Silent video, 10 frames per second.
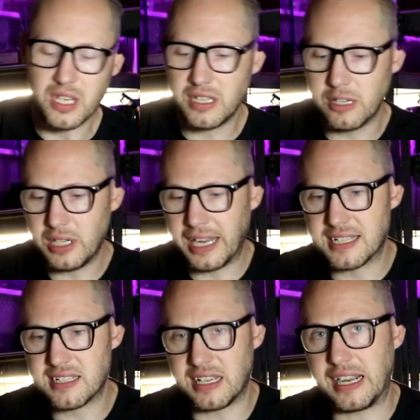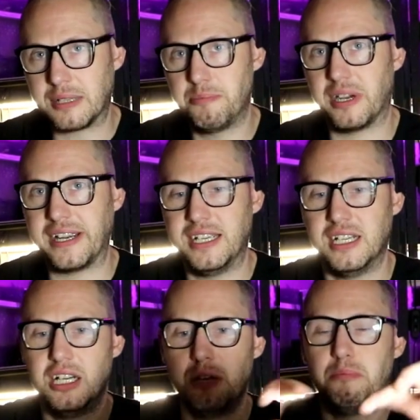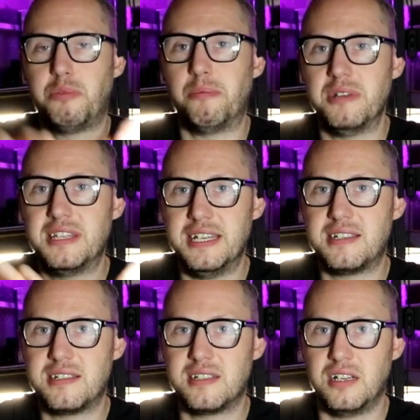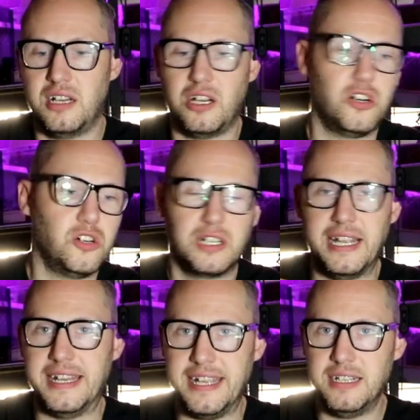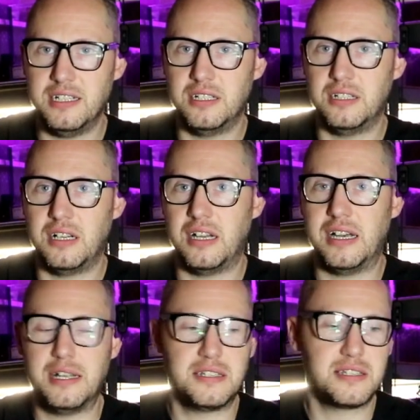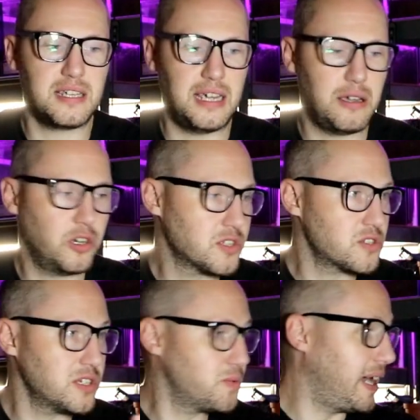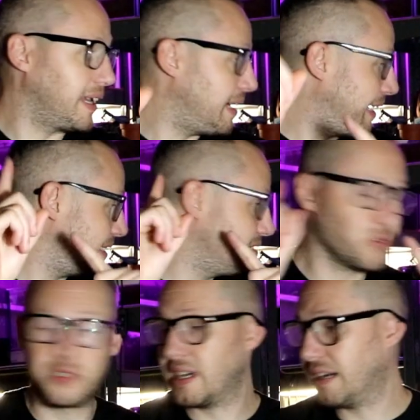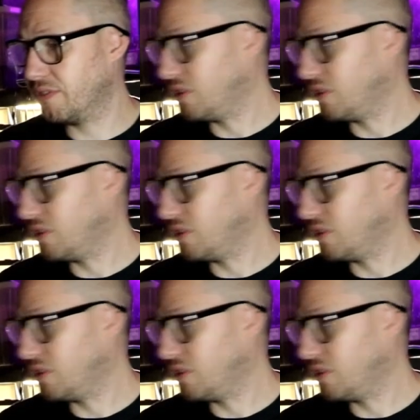Now I'll start by popping this all in it, and also as well, I don't have it